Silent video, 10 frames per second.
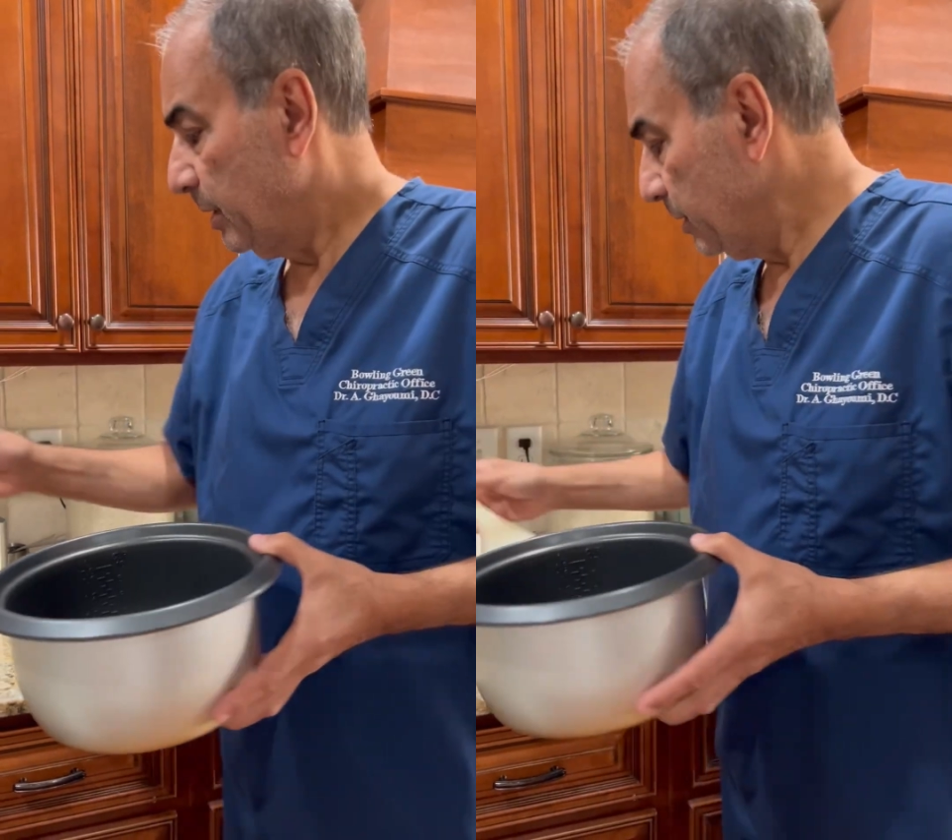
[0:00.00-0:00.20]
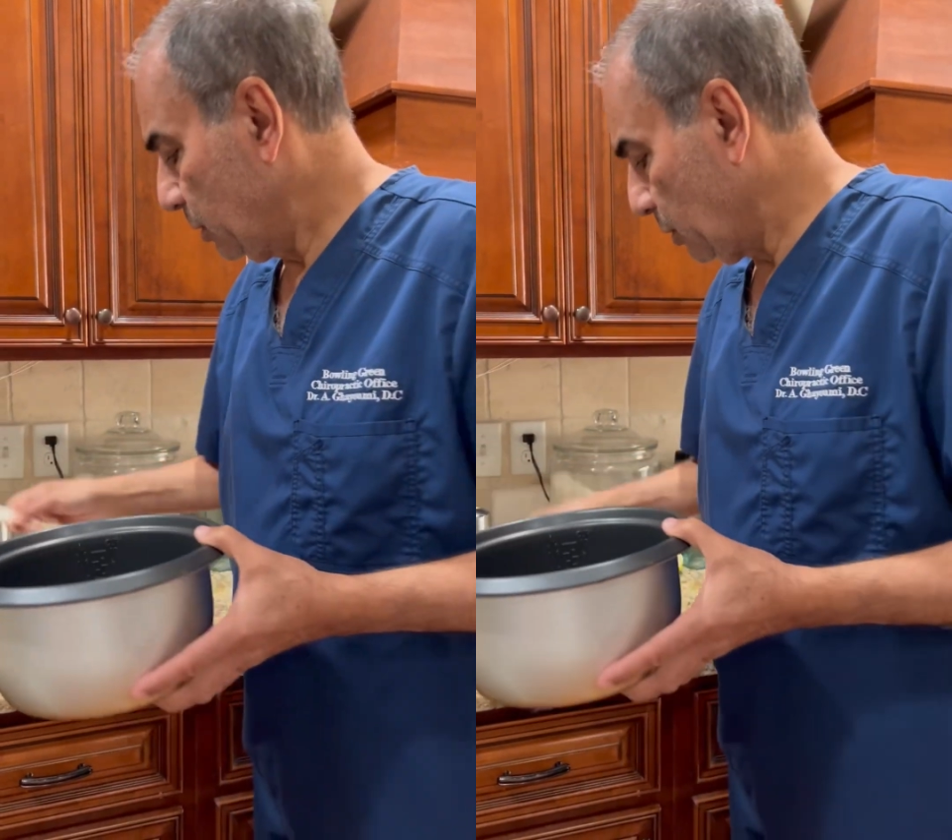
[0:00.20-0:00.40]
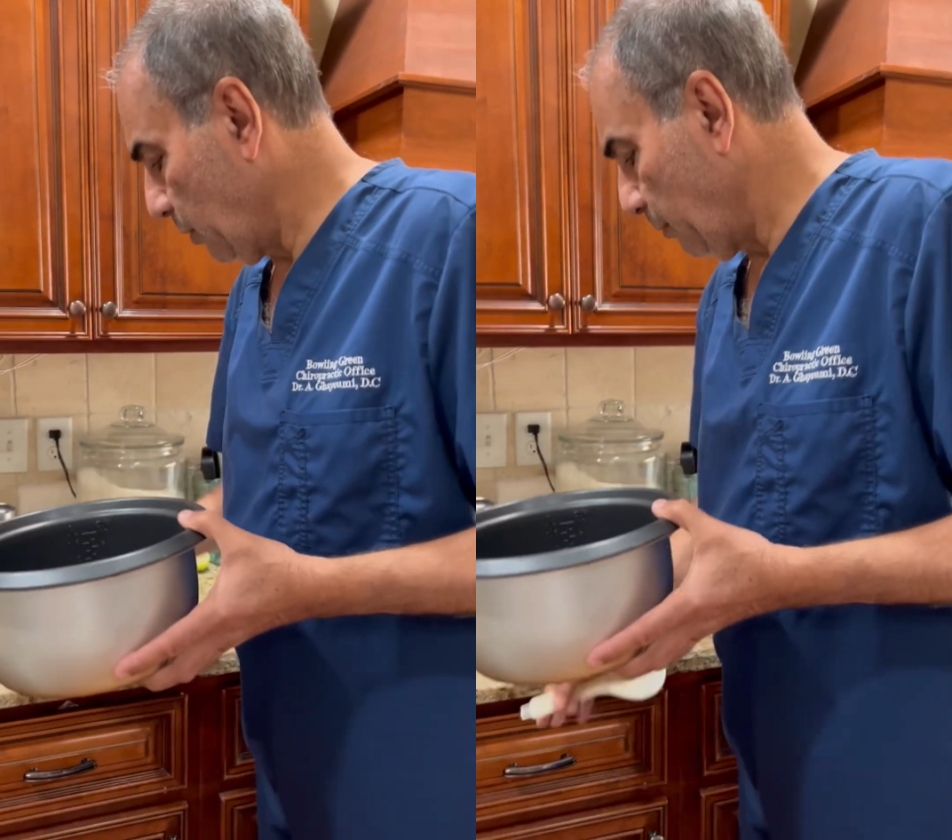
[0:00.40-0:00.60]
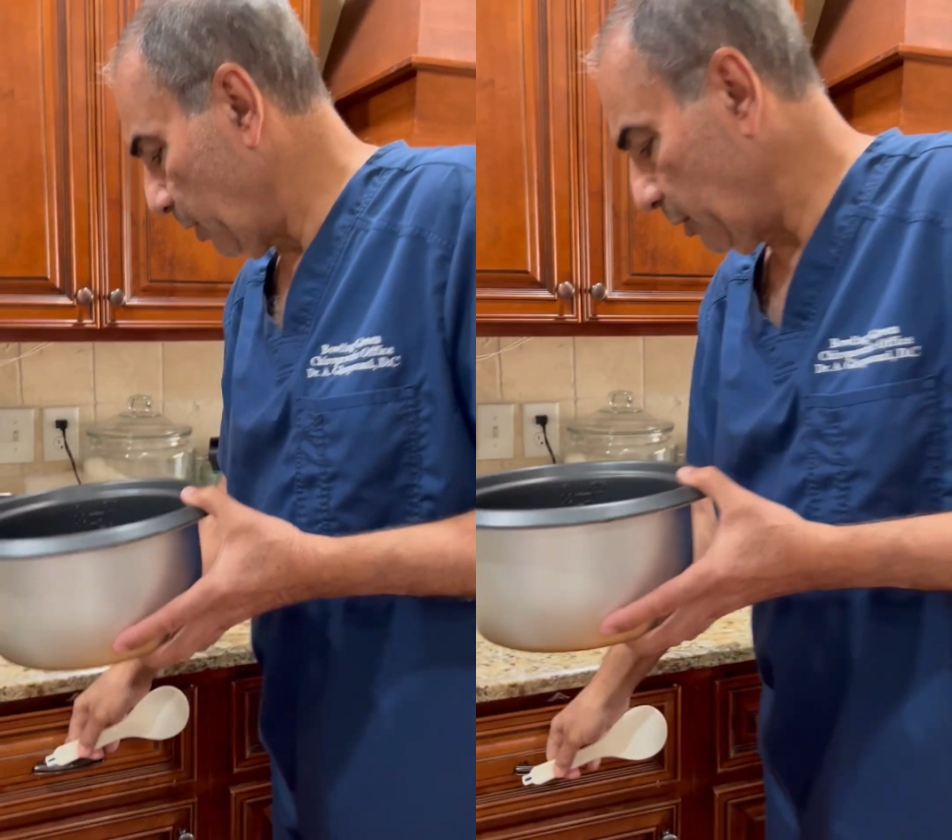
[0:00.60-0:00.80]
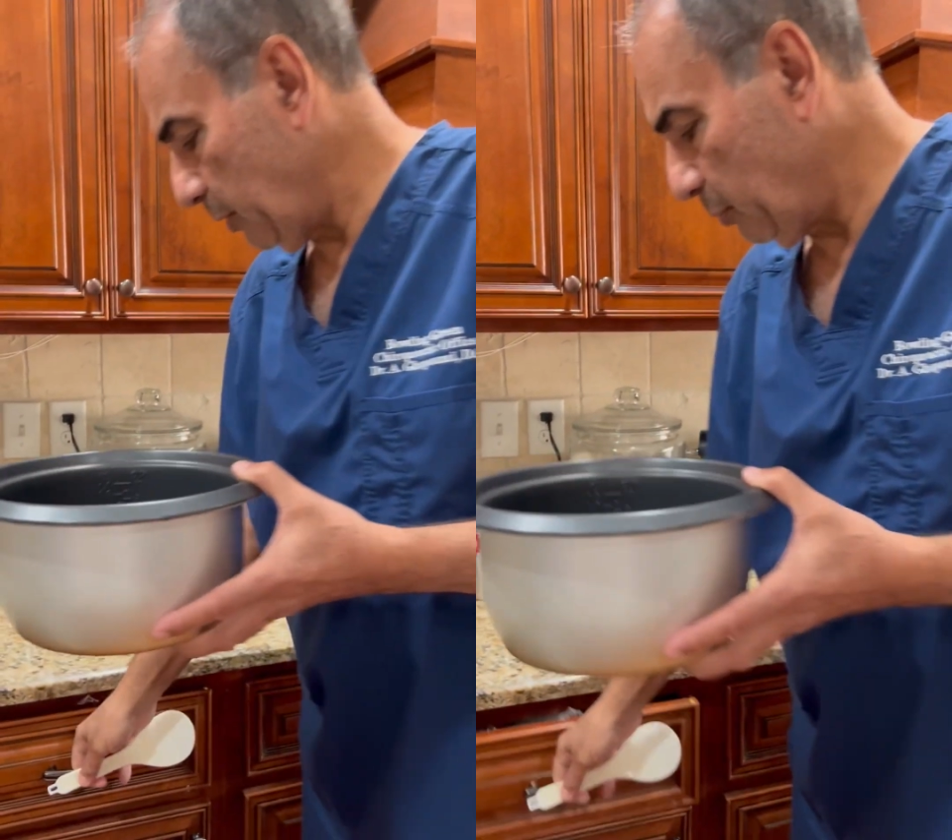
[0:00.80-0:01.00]
So
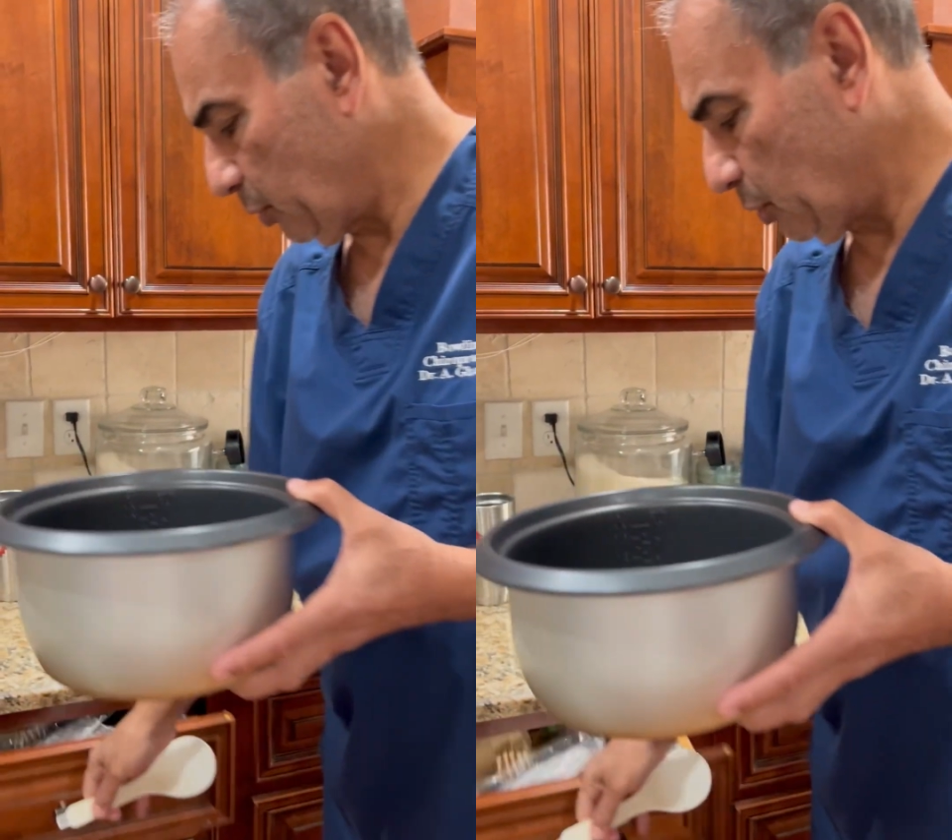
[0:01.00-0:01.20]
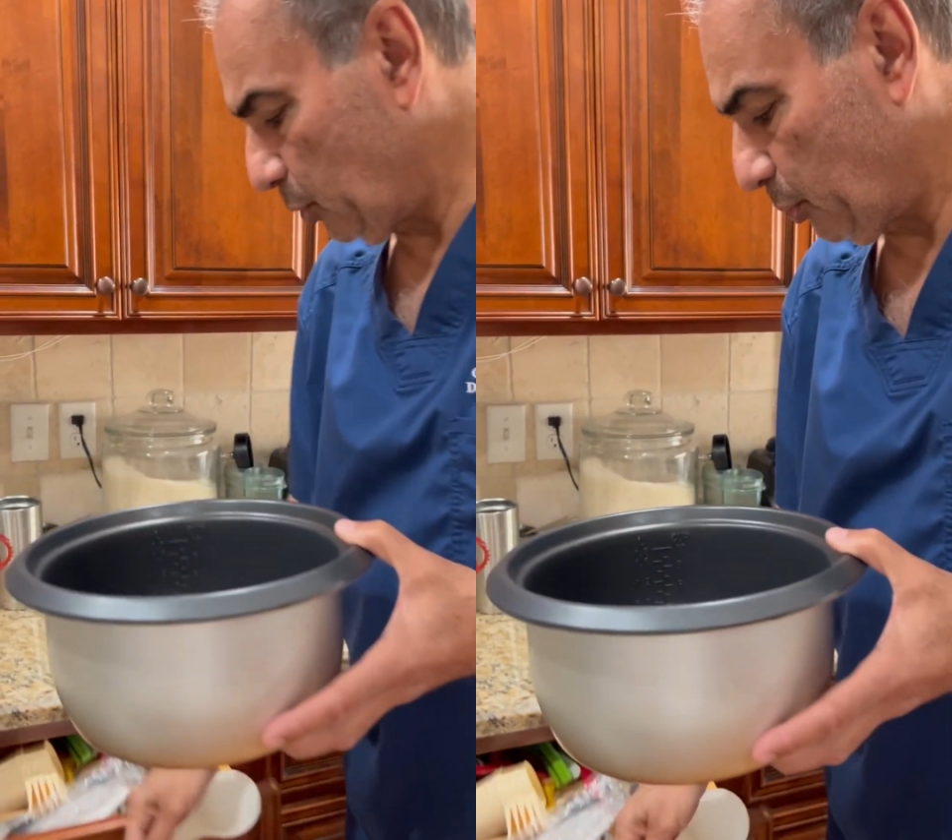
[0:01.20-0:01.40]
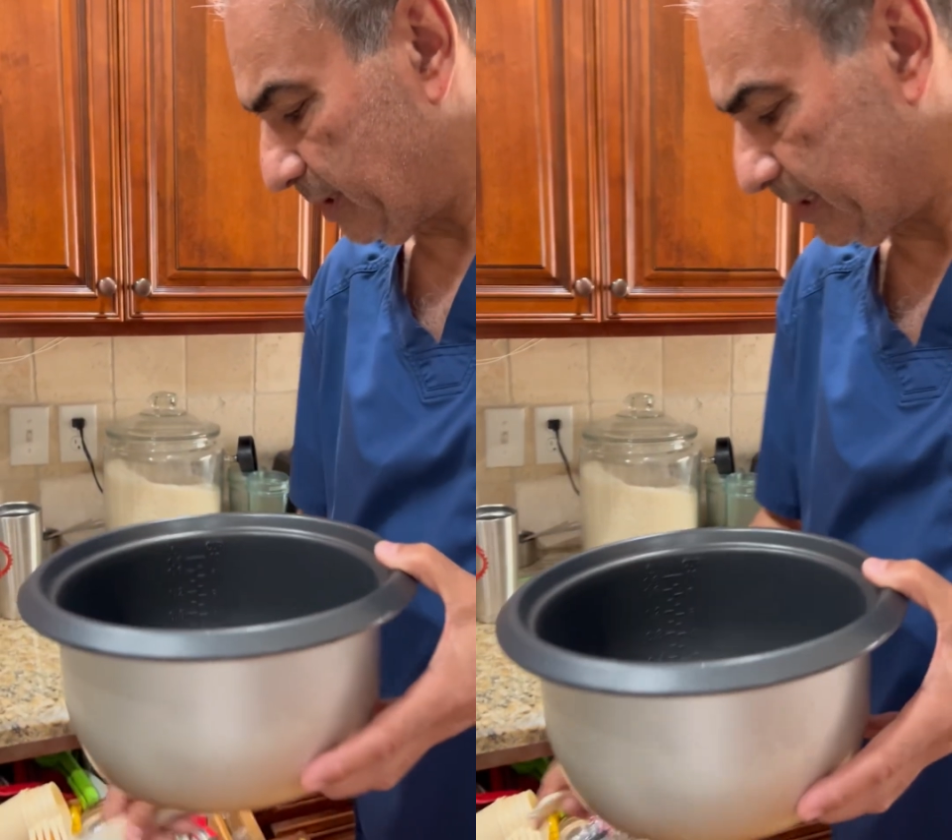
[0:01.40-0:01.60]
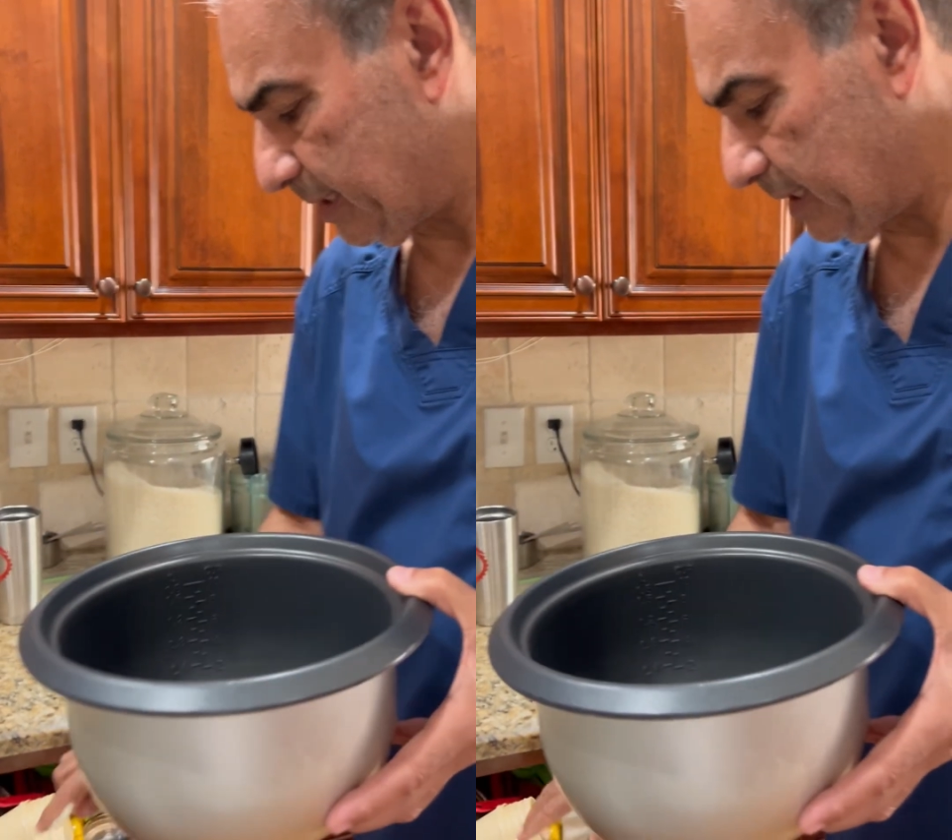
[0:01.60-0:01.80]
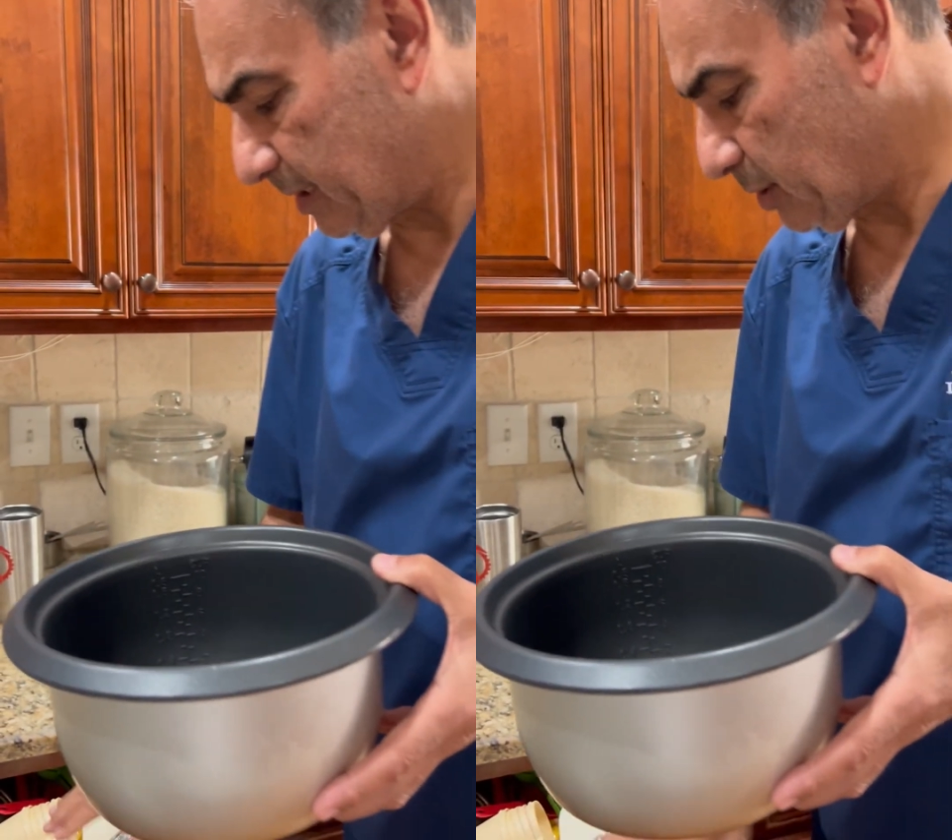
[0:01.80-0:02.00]
what you would do is
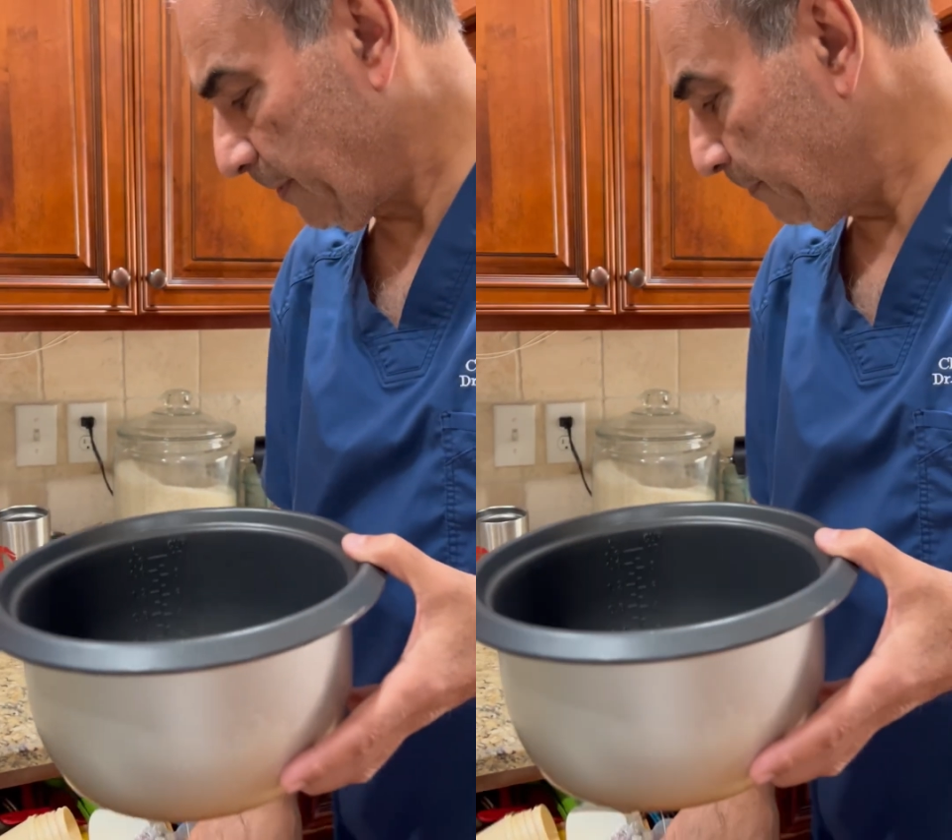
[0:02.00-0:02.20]
this.